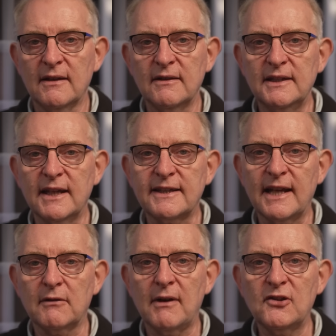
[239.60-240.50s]
The
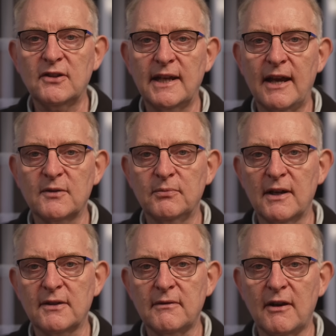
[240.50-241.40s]
deacceleration in house
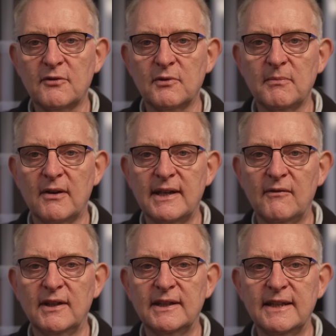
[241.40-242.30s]
price growth was most
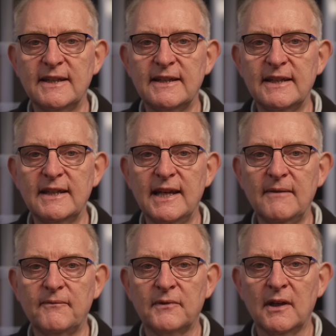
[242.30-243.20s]
evident in Sydney,